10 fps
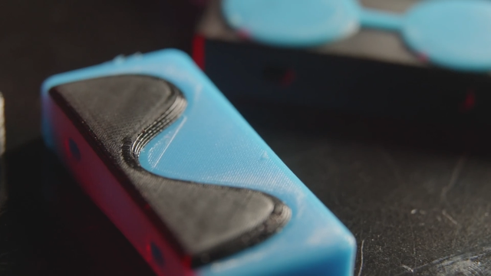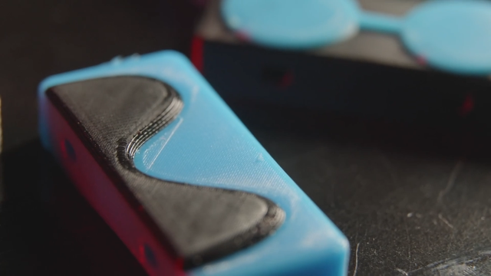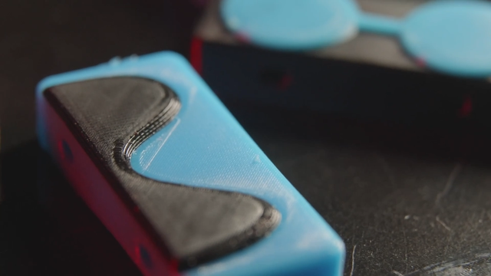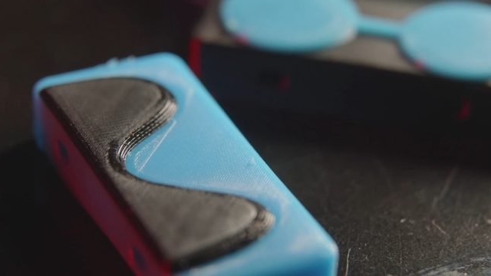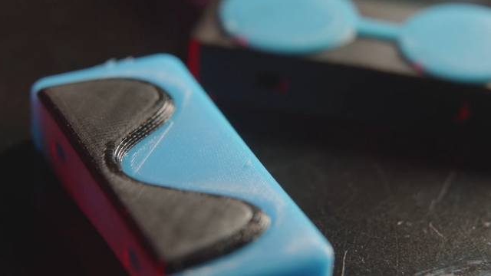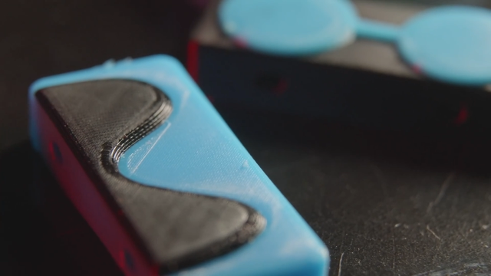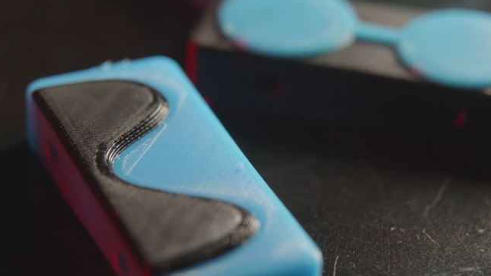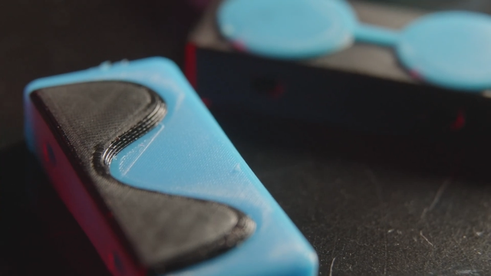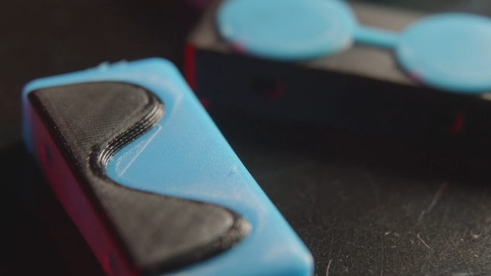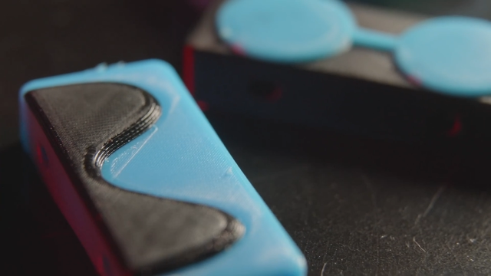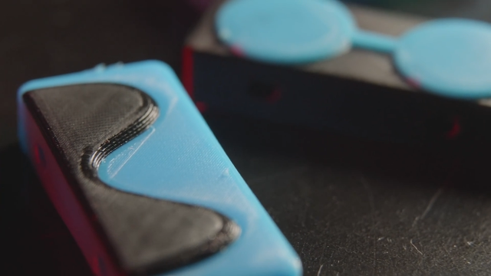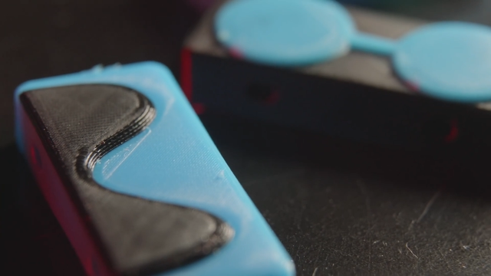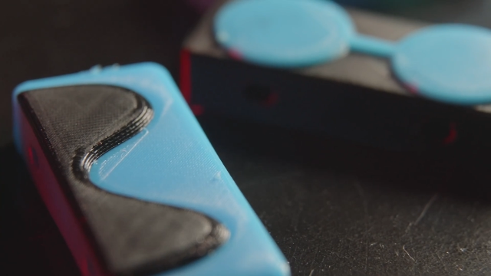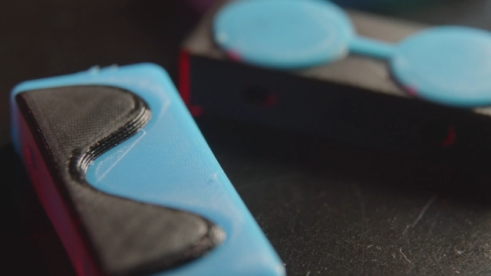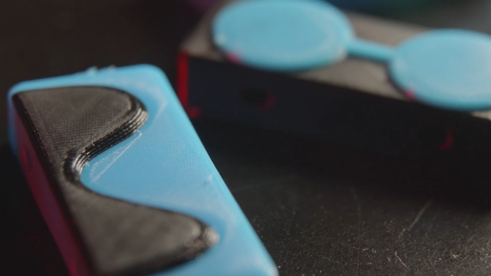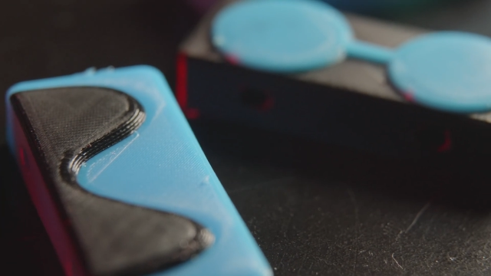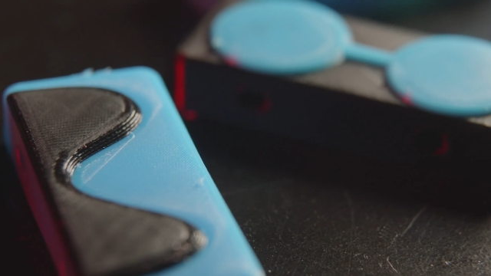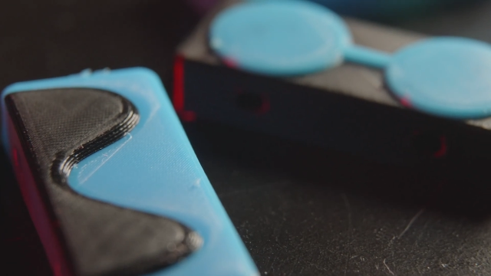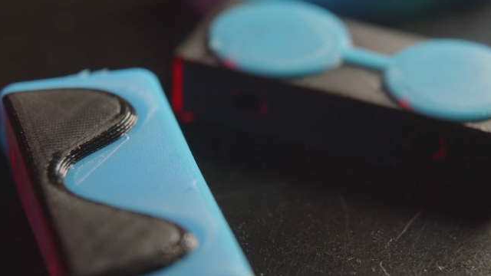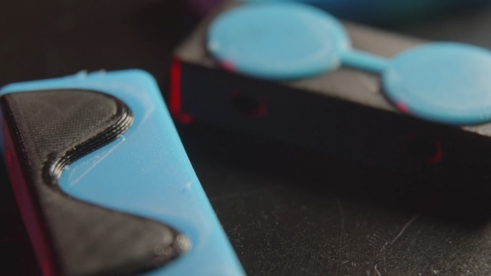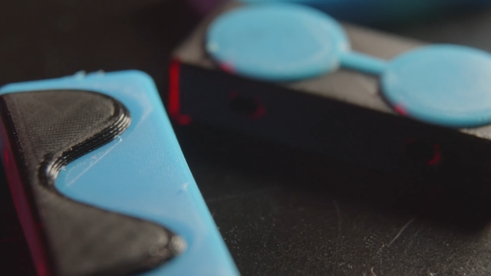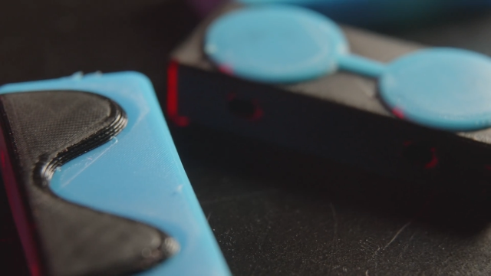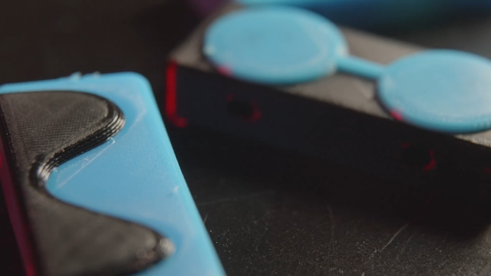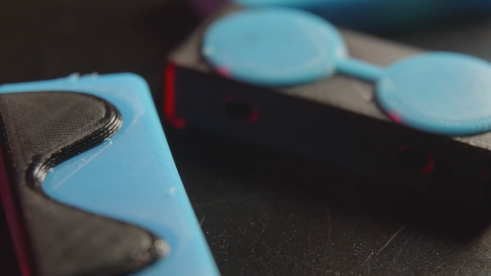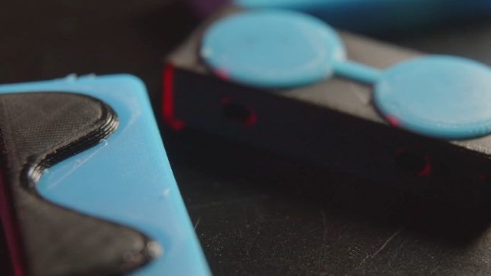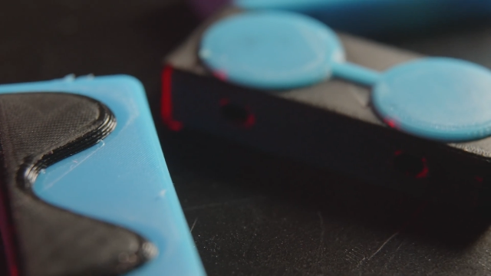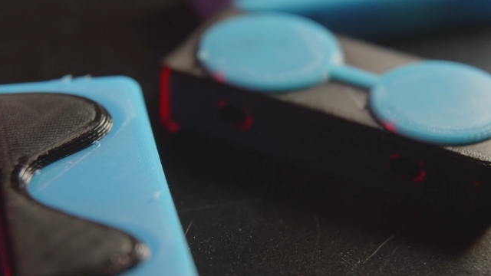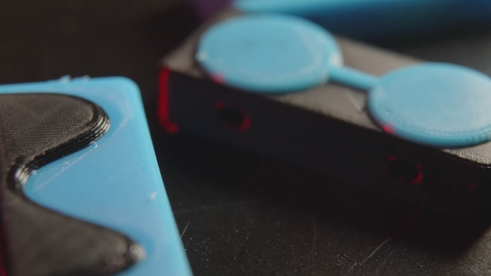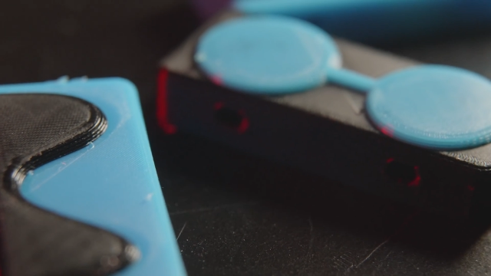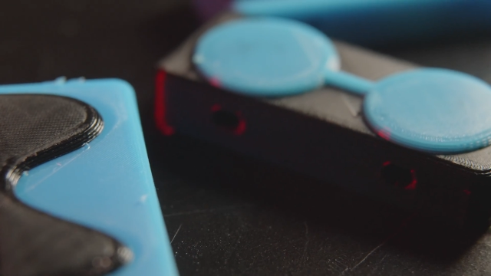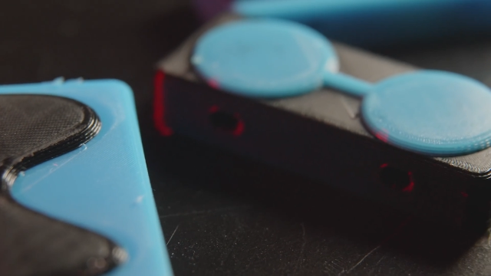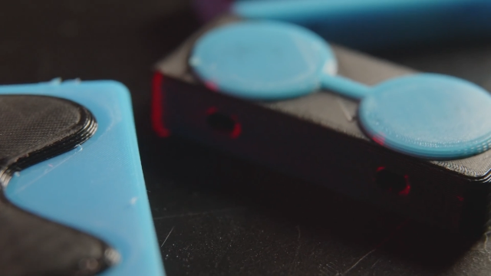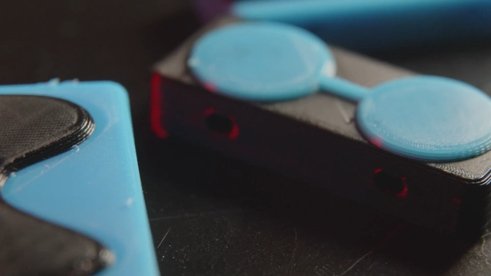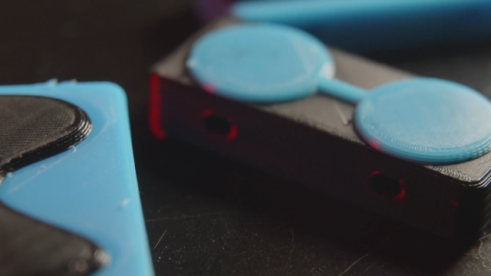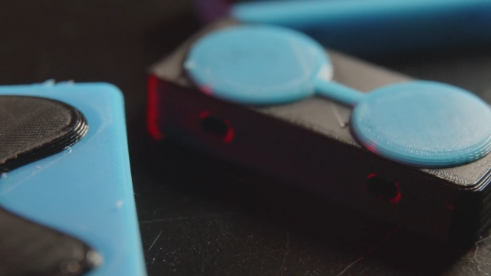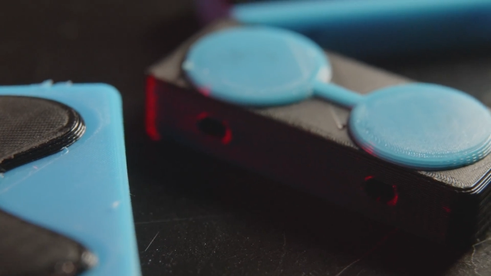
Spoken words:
No face is visible, so there are no lips to read.